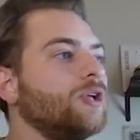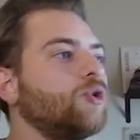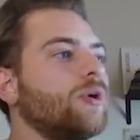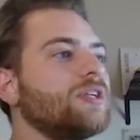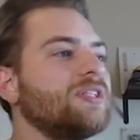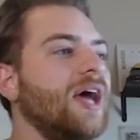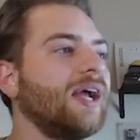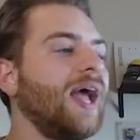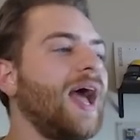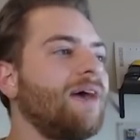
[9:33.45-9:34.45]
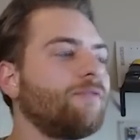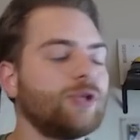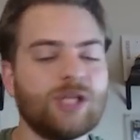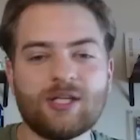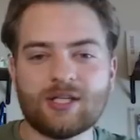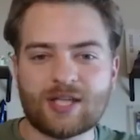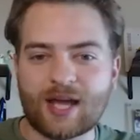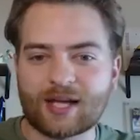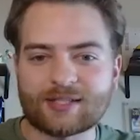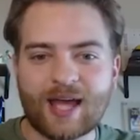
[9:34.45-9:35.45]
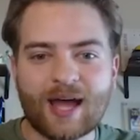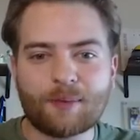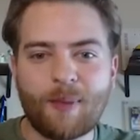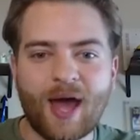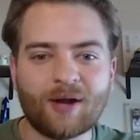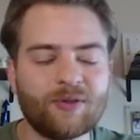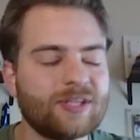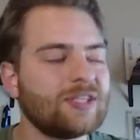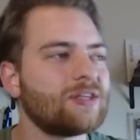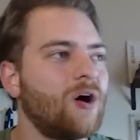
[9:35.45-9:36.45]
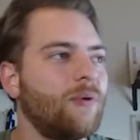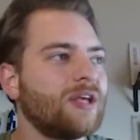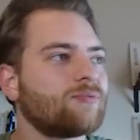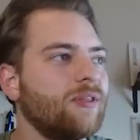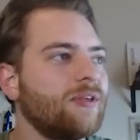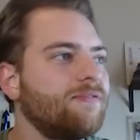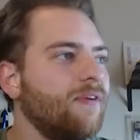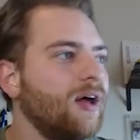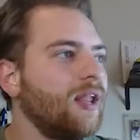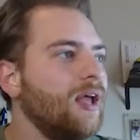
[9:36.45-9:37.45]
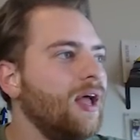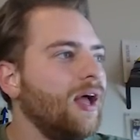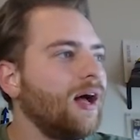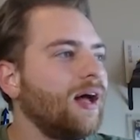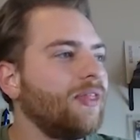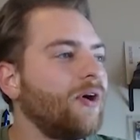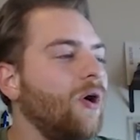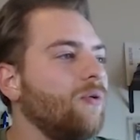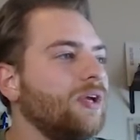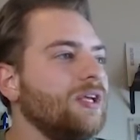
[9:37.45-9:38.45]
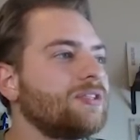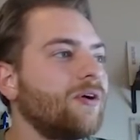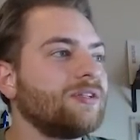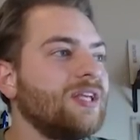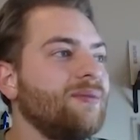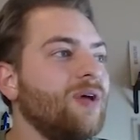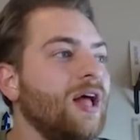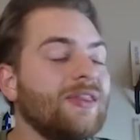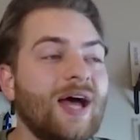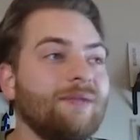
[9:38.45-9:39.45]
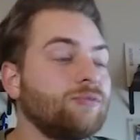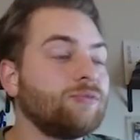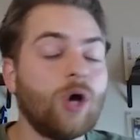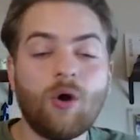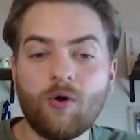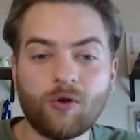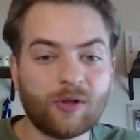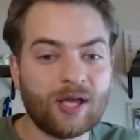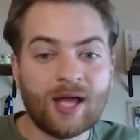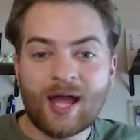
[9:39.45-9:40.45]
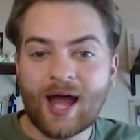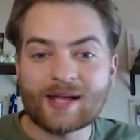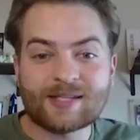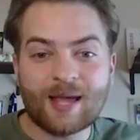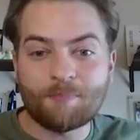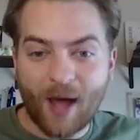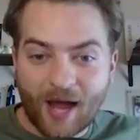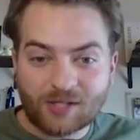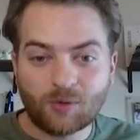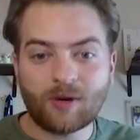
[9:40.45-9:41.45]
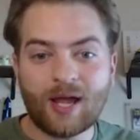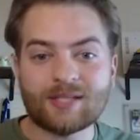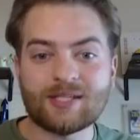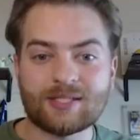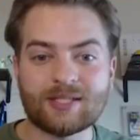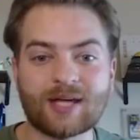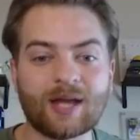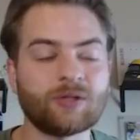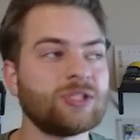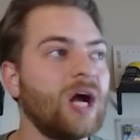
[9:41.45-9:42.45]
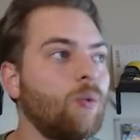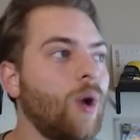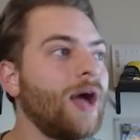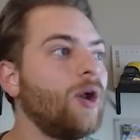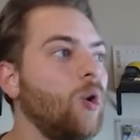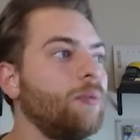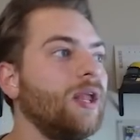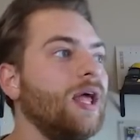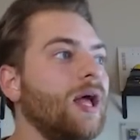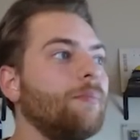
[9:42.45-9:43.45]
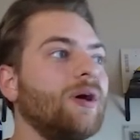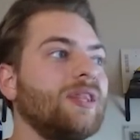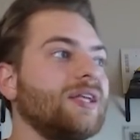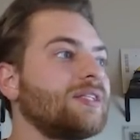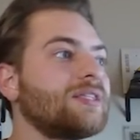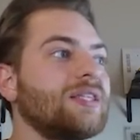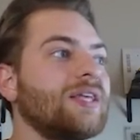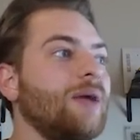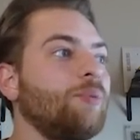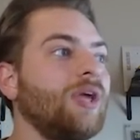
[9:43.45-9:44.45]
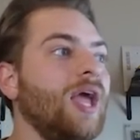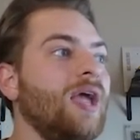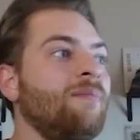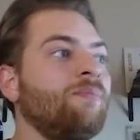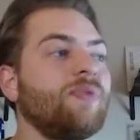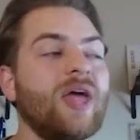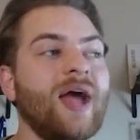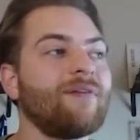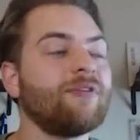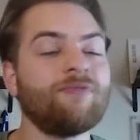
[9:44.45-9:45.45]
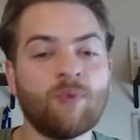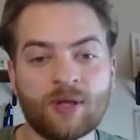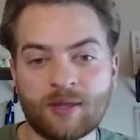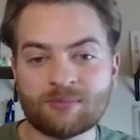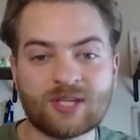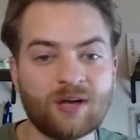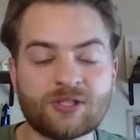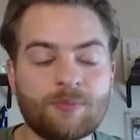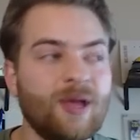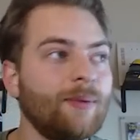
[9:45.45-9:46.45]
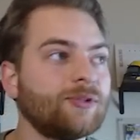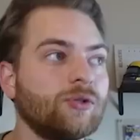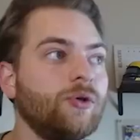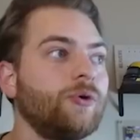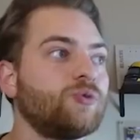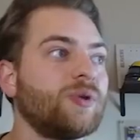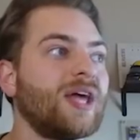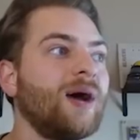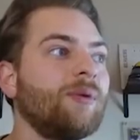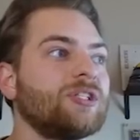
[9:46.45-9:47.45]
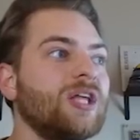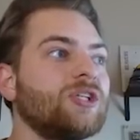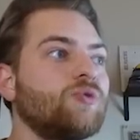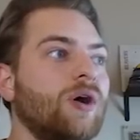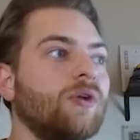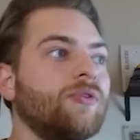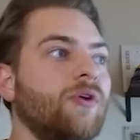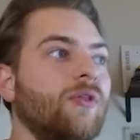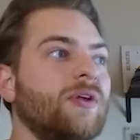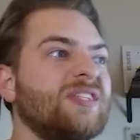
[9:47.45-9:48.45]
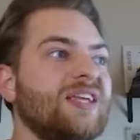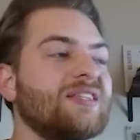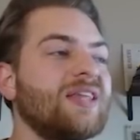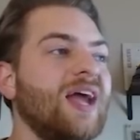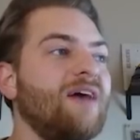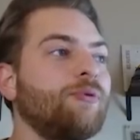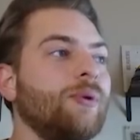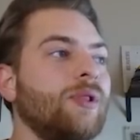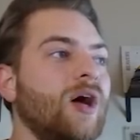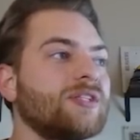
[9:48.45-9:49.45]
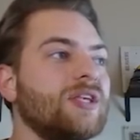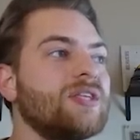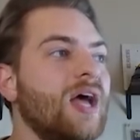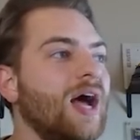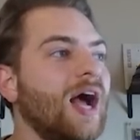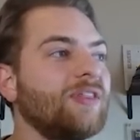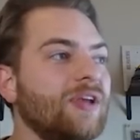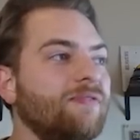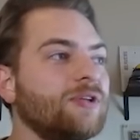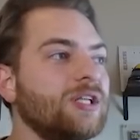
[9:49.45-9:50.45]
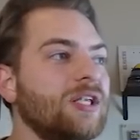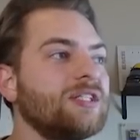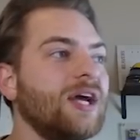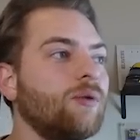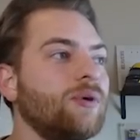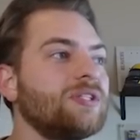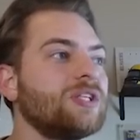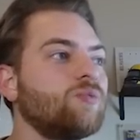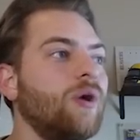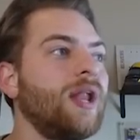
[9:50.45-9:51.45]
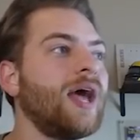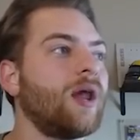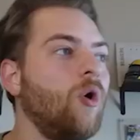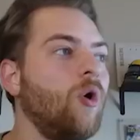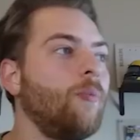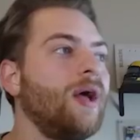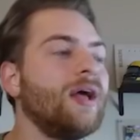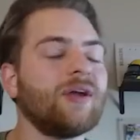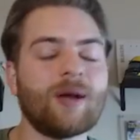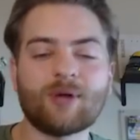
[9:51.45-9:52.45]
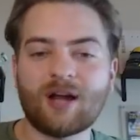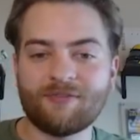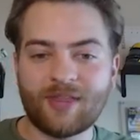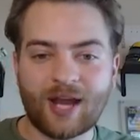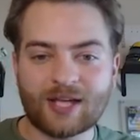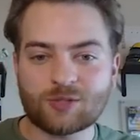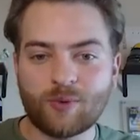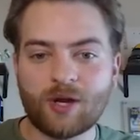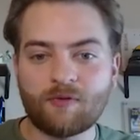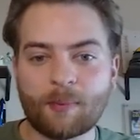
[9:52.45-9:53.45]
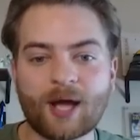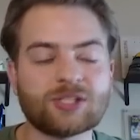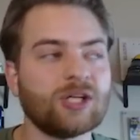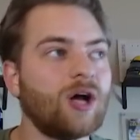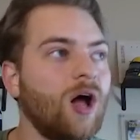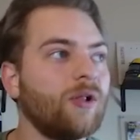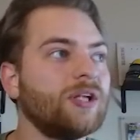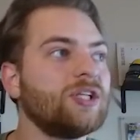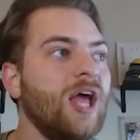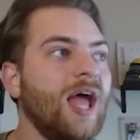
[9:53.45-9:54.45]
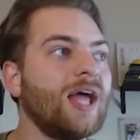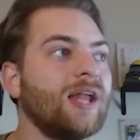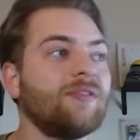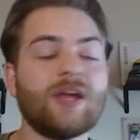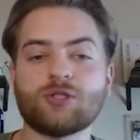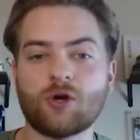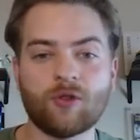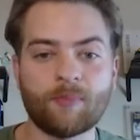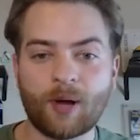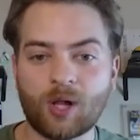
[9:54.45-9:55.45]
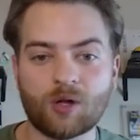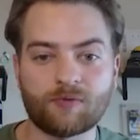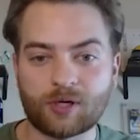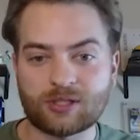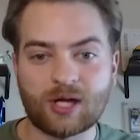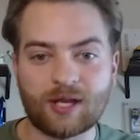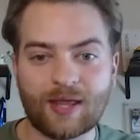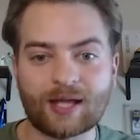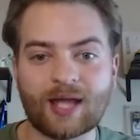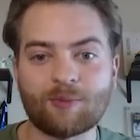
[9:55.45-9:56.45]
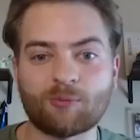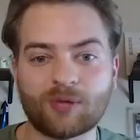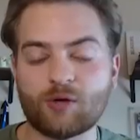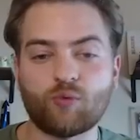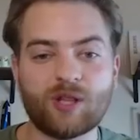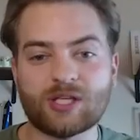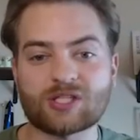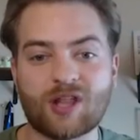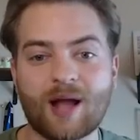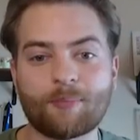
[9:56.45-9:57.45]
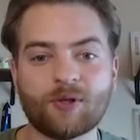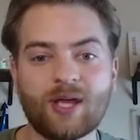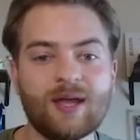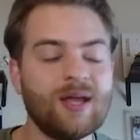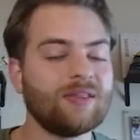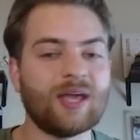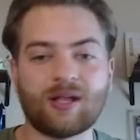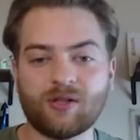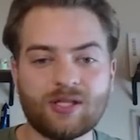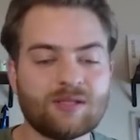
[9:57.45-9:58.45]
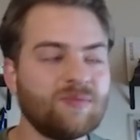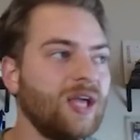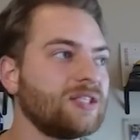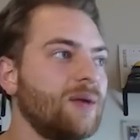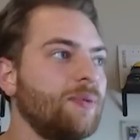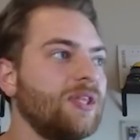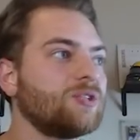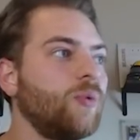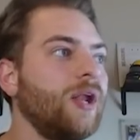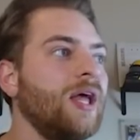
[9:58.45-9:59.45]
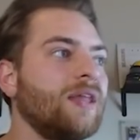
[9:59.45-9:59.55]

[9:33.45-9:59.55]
Georgia Tech at Virginia Tech, attack battle. This is always really fun. The Hokies are a team that totally has a backdoor ACC title shot wide open, but this is the type of game they haven't afforded themselves to be able to lose with how much they struggled in the early season. They have 3 losses. I think Virginia Tech wins this one at home, coming off of the nice win over Boston College, and they turned the ball over a ton in that game and played really sloppily. They cleaned some things up in this one.